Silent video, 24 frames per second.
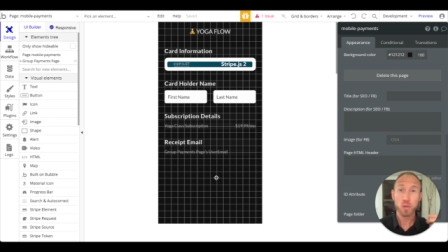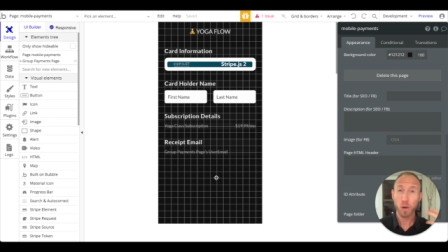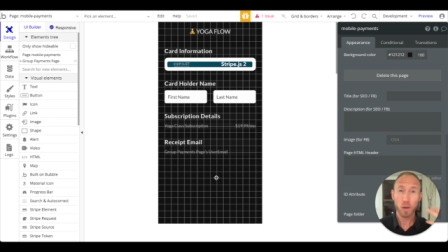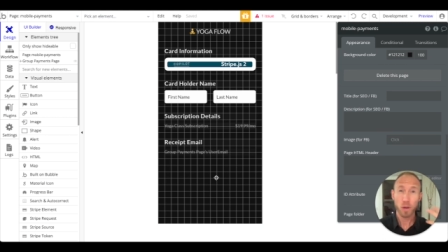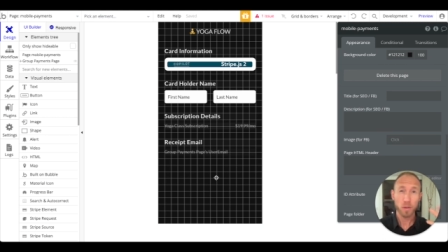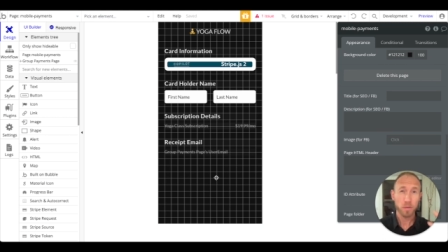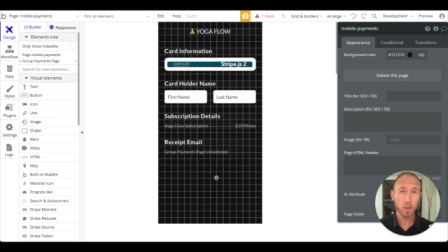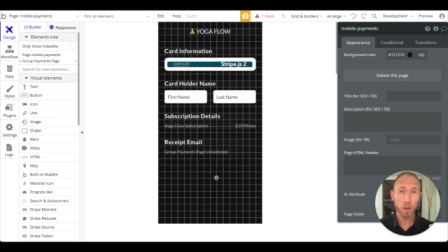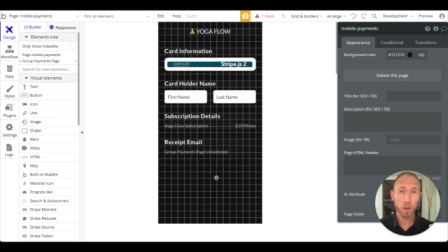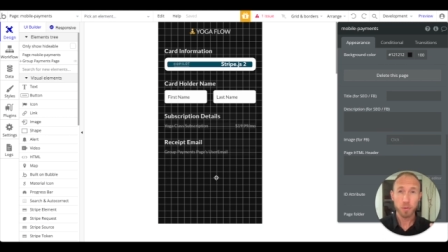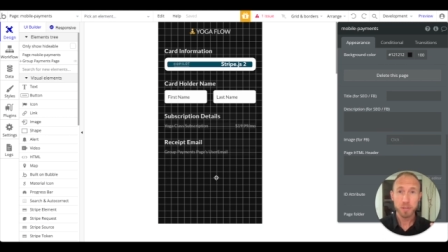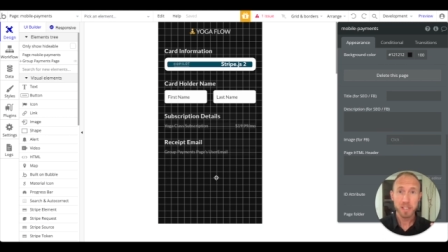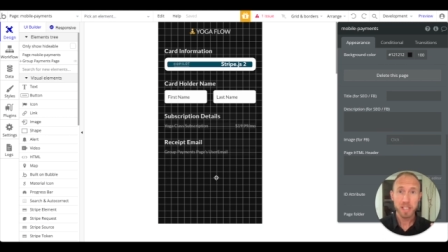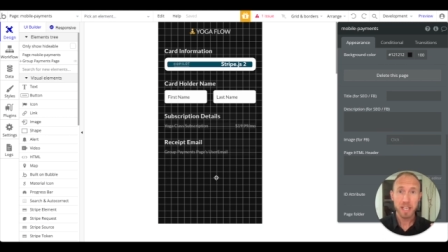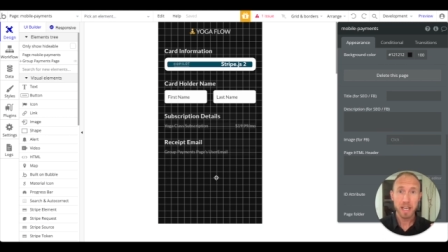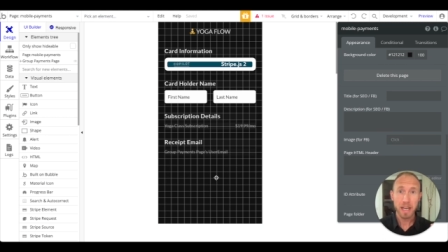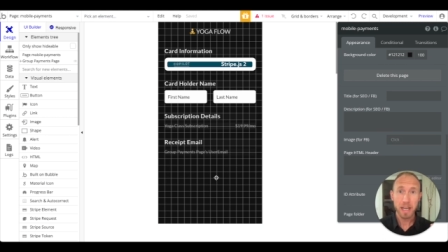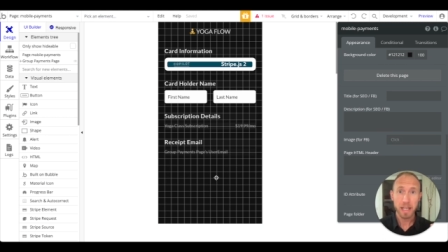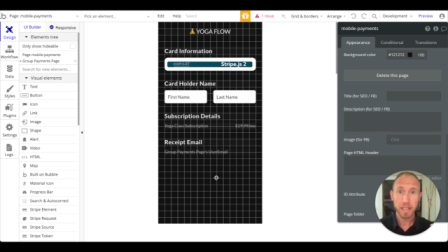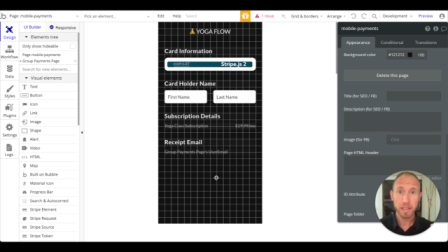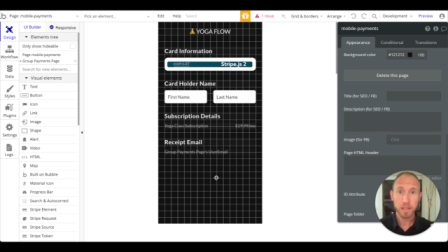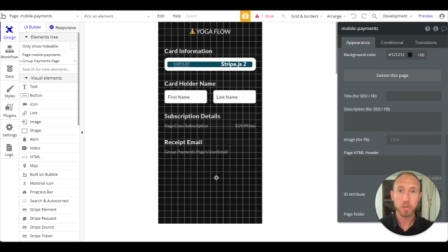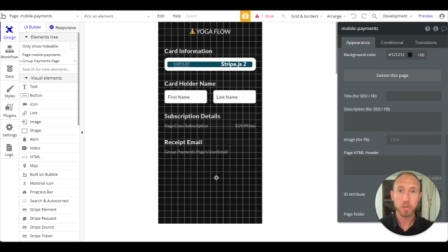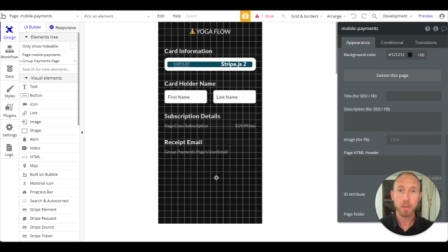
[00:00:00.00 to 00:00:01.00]
workflows
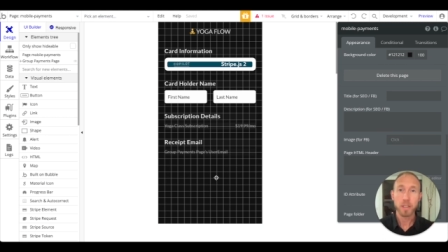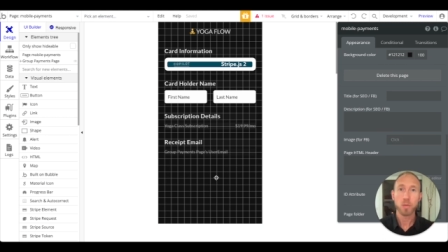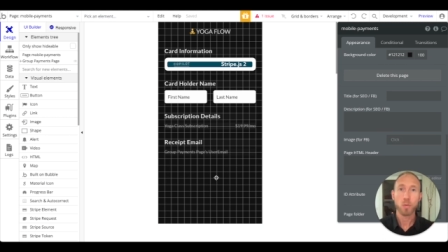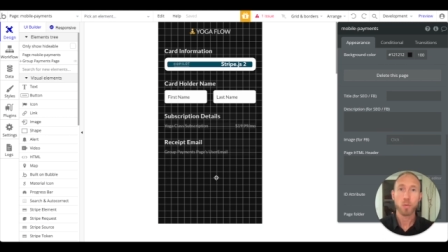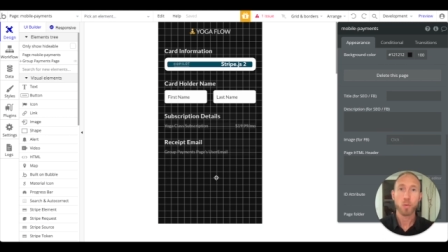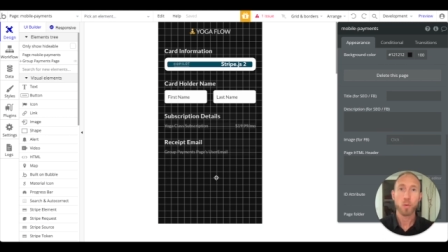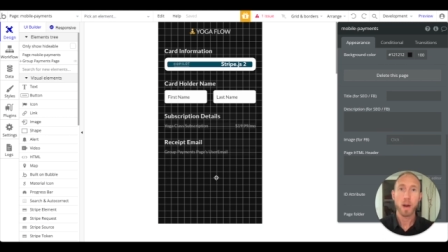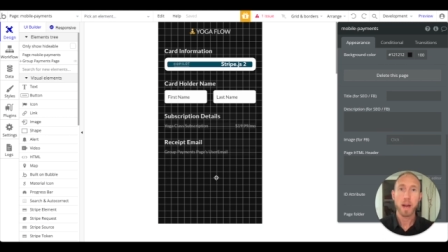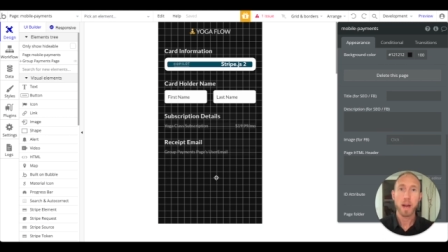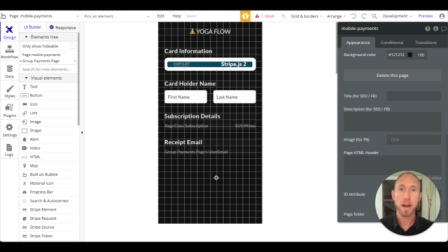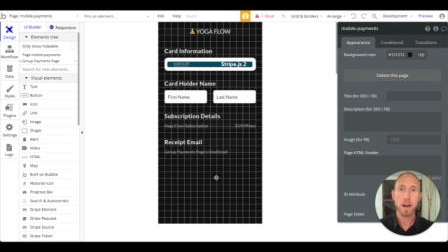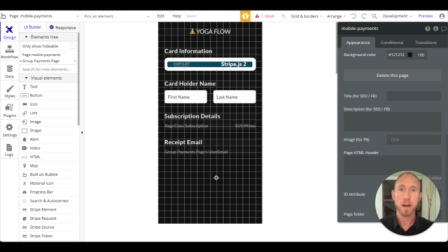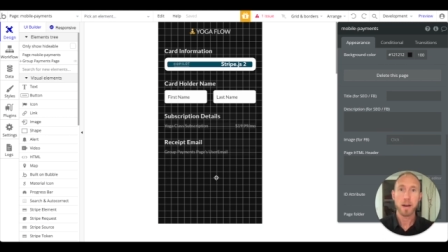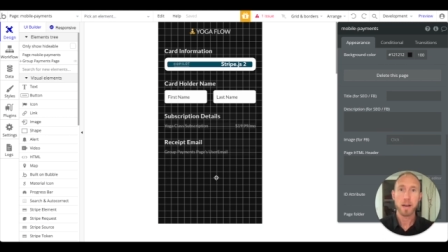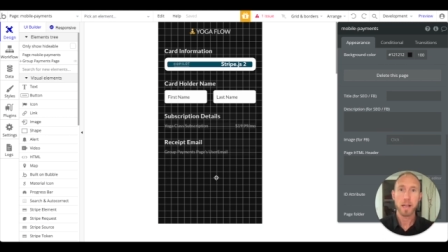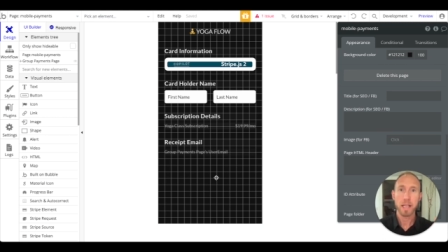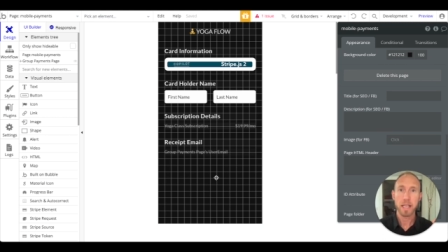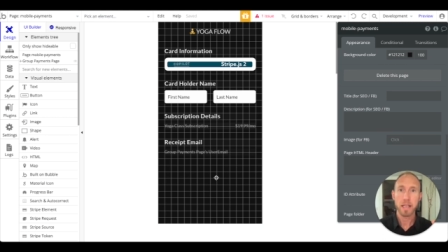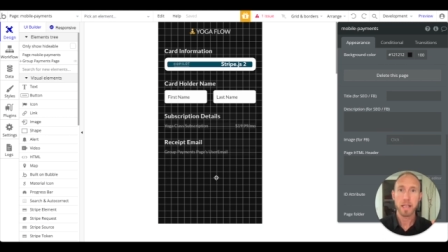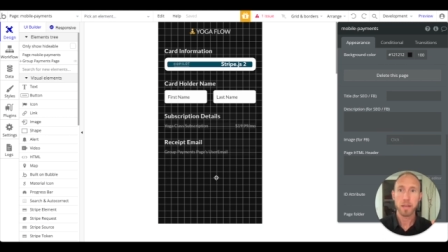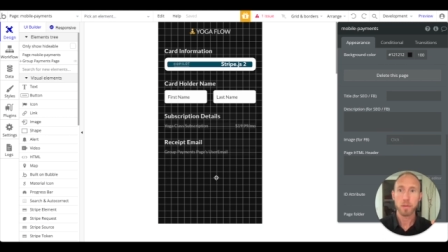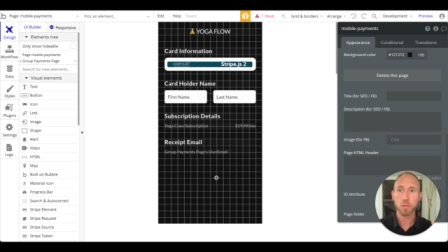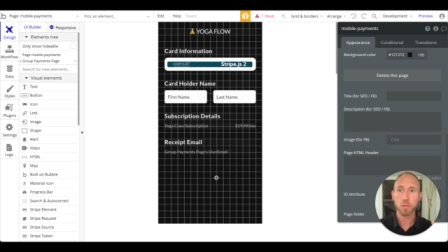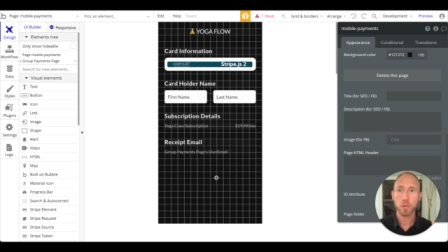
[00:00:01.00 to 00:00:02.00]
tied to it where
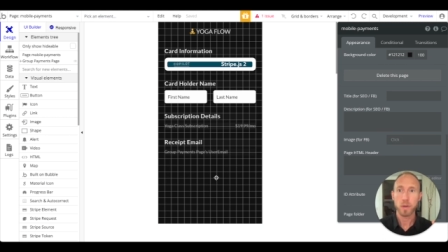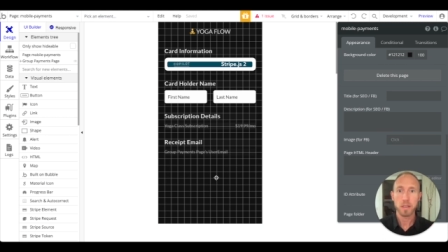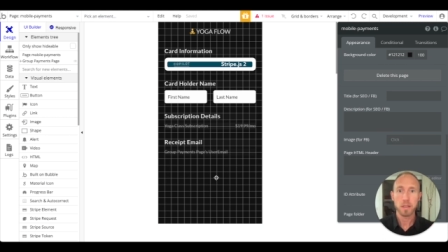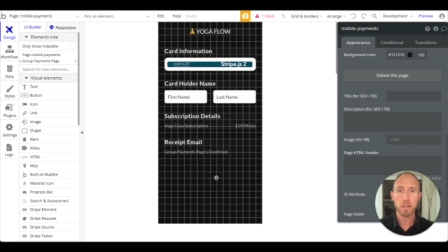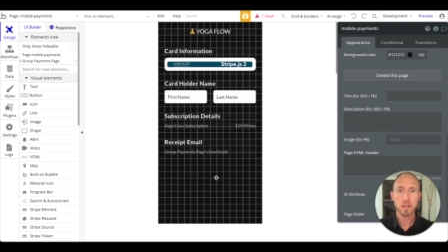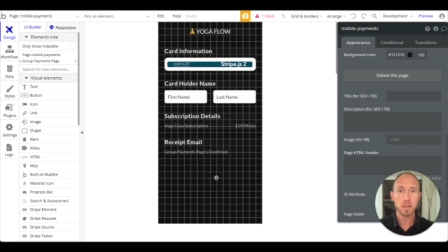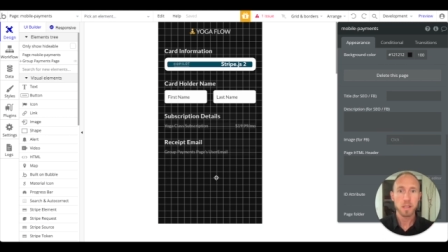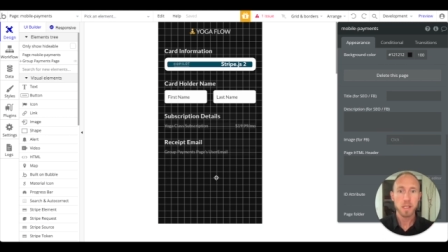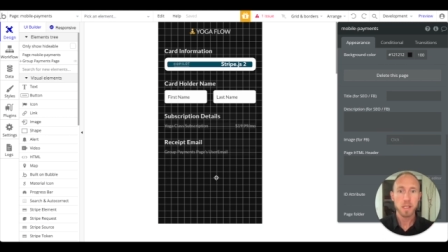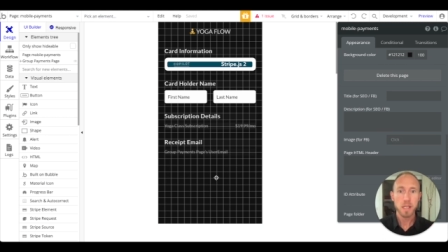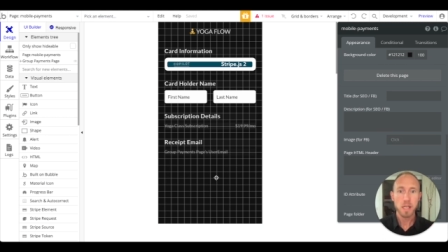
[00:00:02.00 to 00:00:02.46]
it will